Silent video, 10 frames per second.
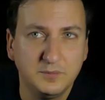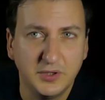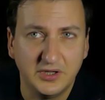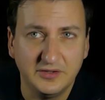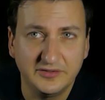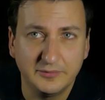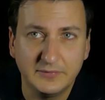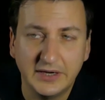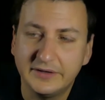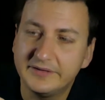plus,
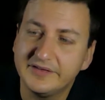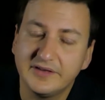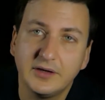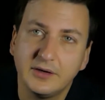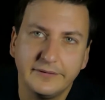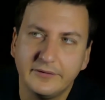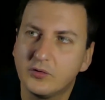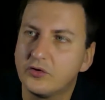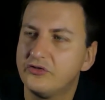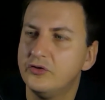minus, and of
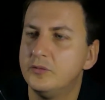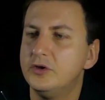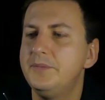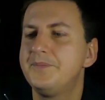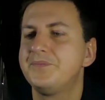course normal.